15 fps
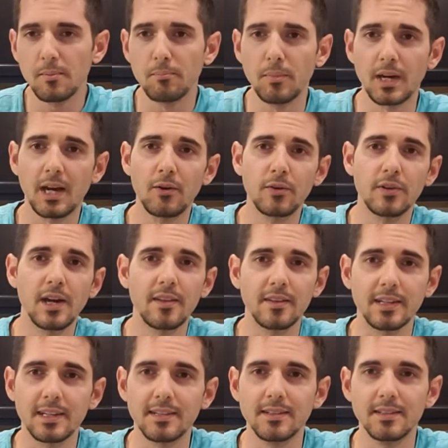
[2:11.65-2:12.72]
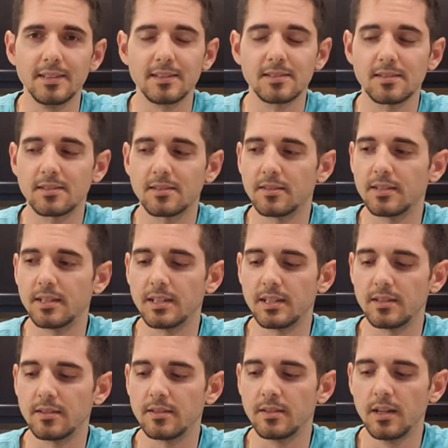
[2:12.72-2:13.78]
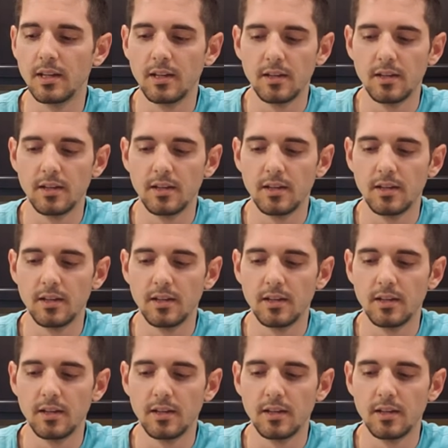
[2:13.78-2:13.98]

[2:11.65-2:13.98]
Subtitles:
But I would rather get this than